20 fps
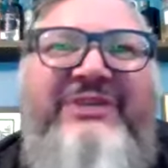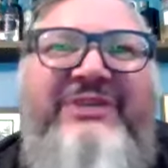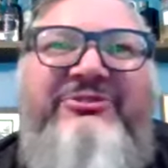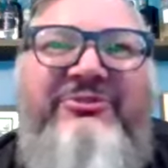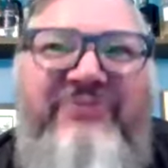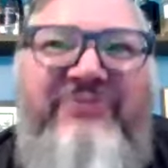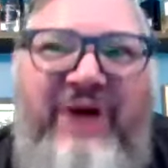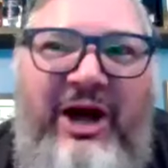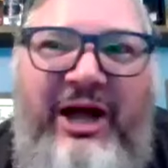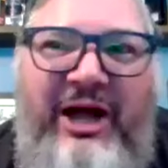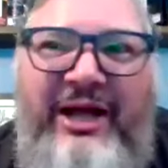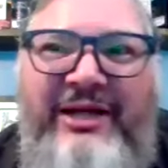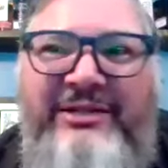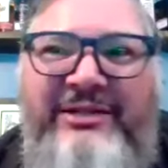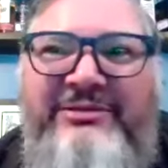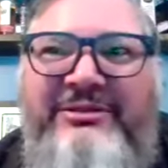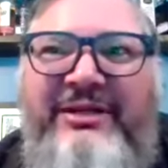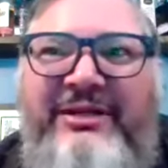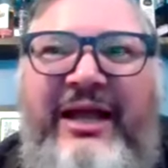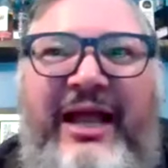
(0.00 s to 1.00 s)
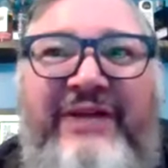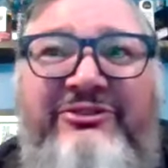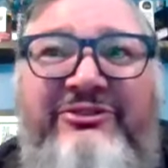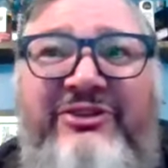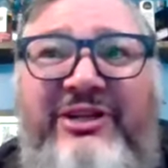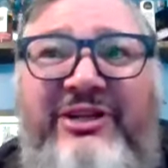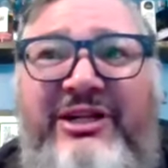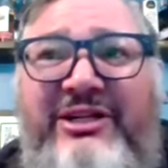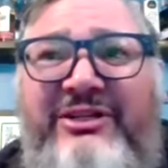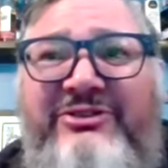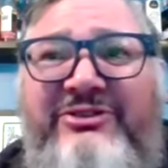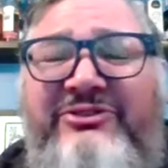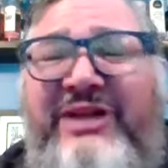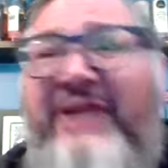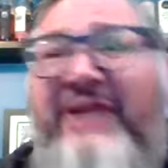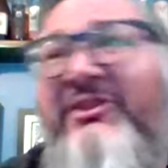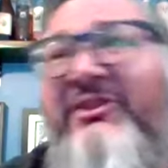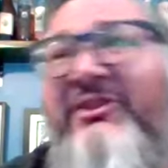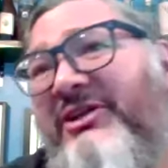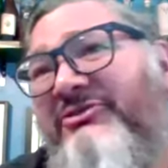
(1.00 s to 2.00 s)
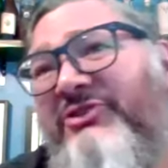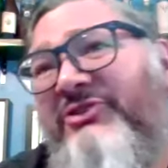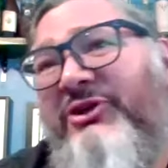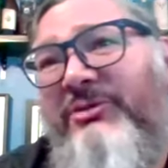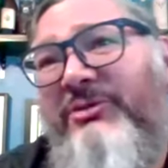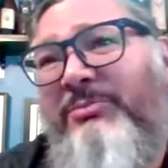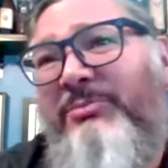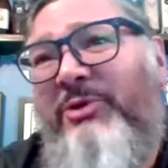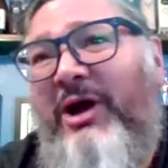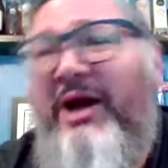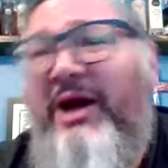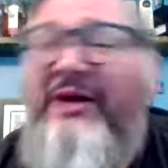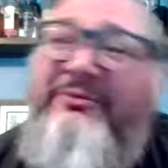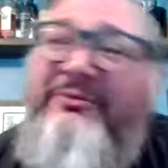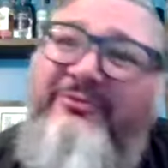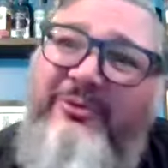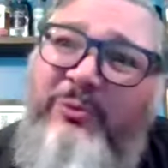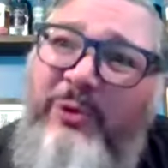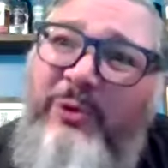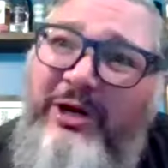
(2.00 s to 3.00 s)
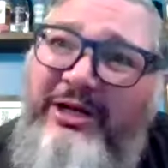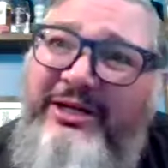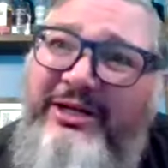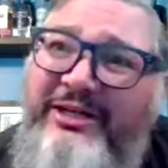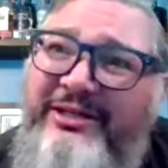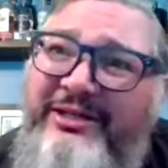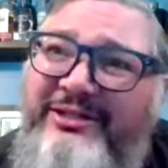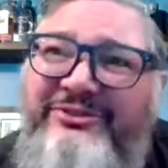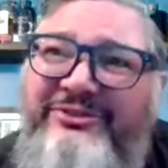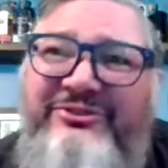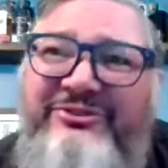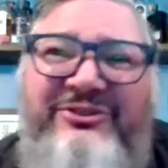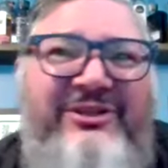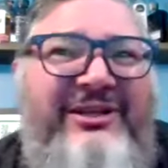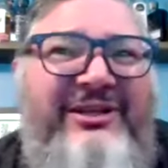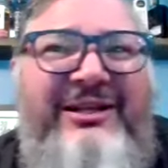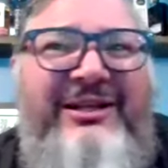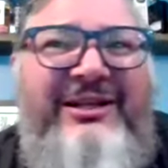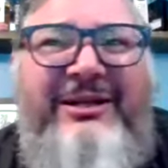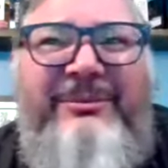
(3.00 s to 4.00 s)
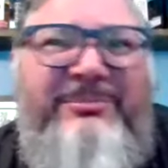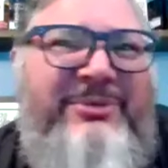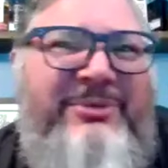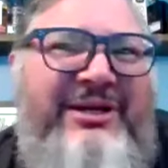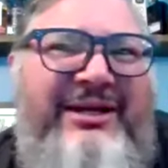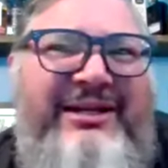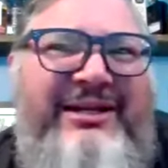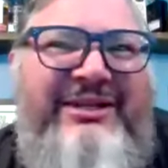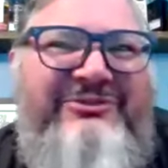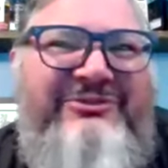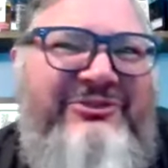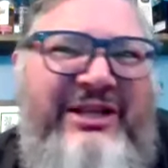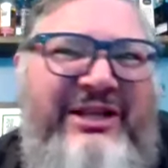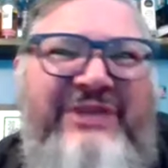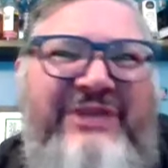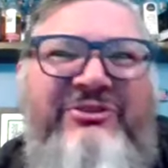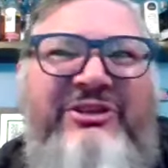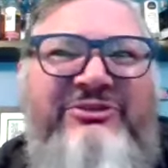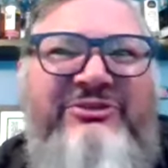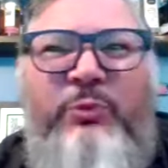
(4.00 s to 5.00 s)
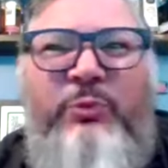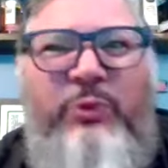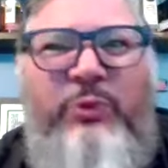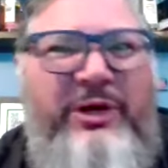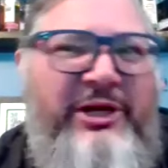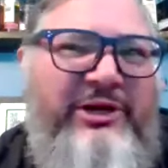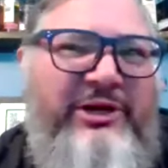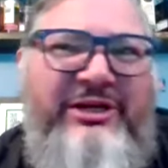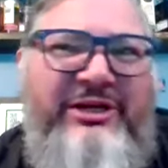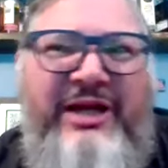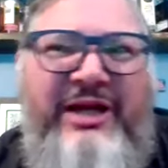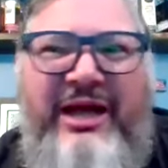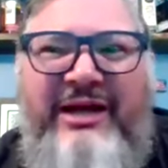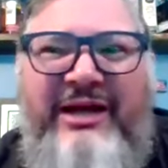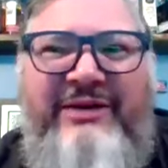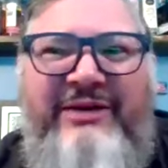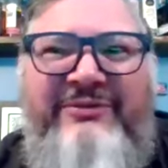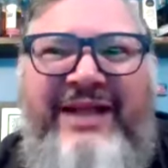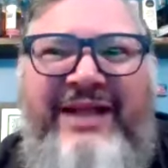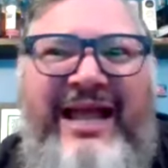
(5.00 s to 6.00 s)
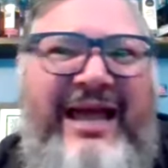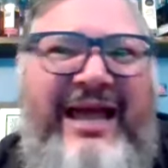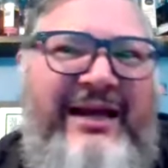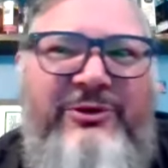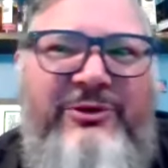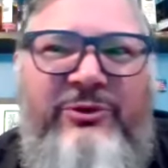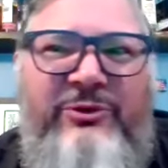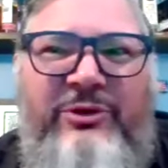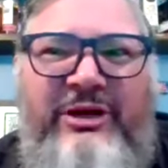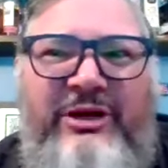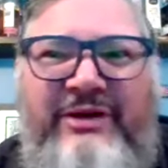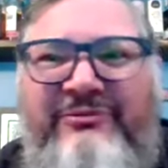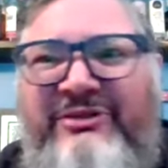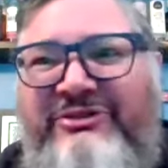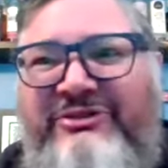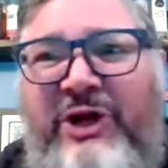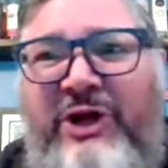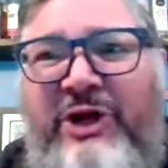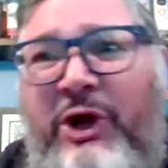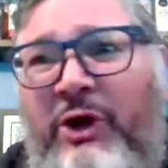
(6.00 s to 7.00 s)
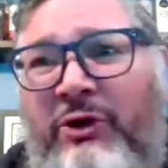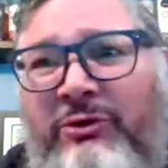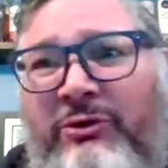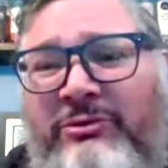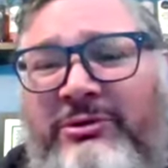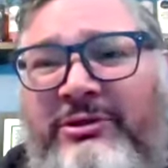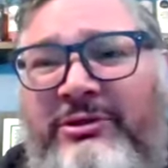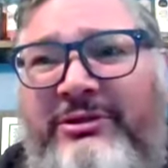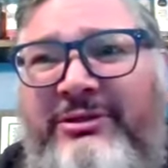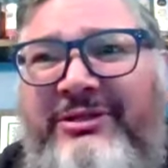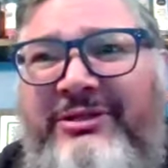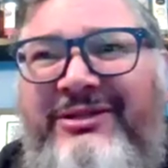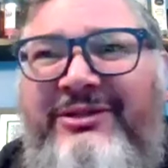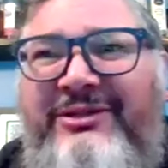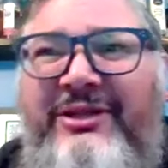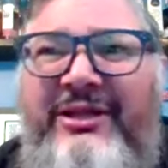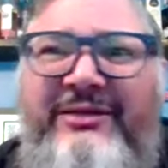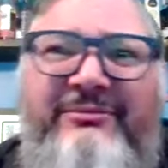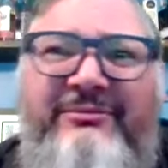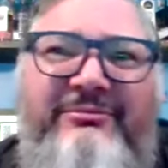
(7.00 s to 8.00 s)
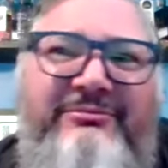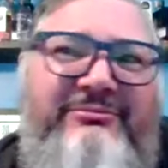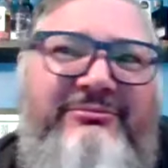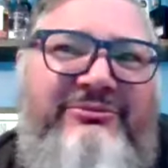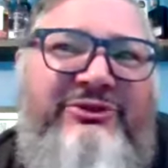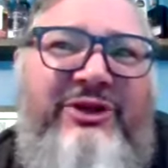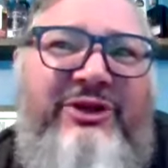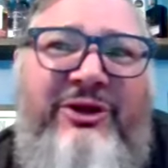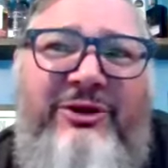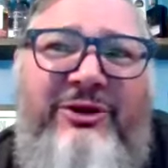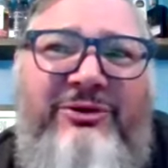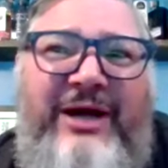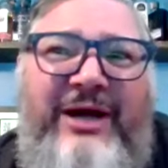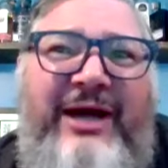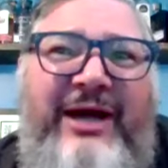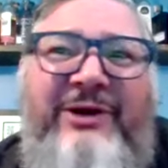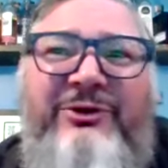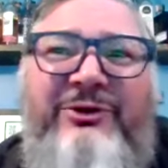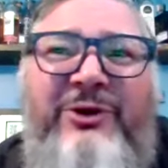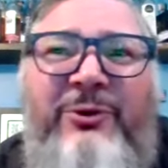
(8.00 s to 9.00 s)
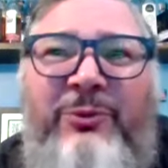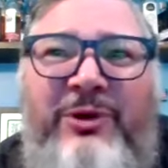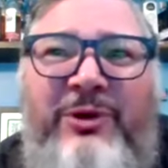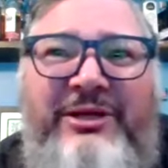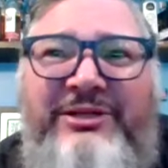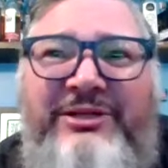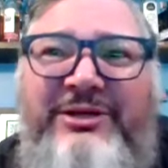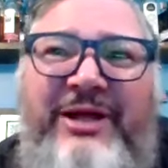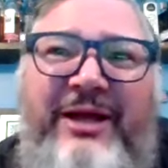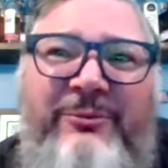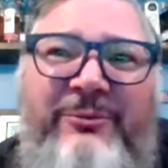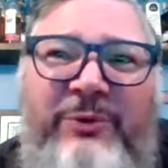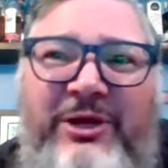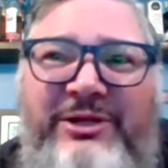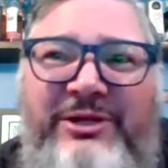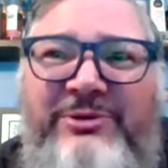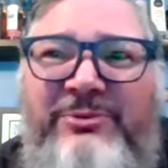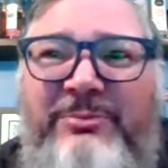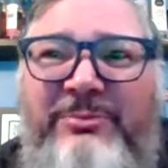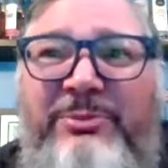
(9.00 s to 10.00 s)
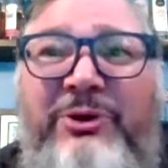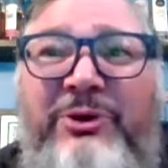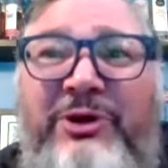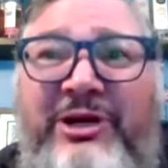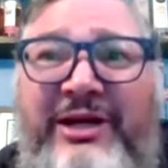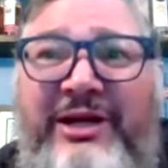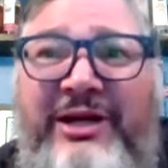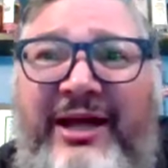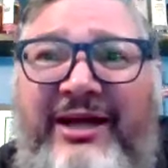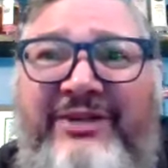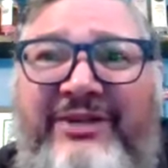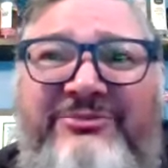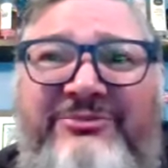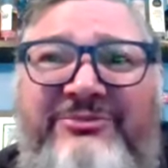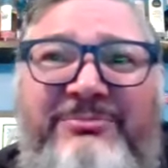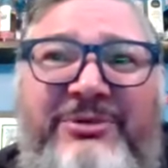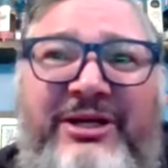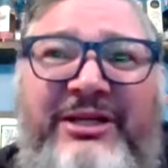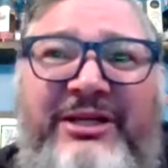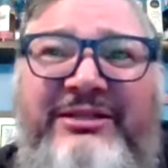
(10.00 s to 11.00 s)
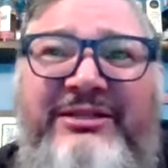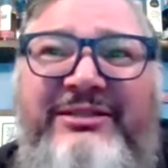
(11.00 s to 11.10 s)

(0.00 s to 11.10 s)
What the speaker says: it's fine as it is. I think it's a good product for what it is, but it's in this weird kind of category of its own that, so I don't know what you would put it as, but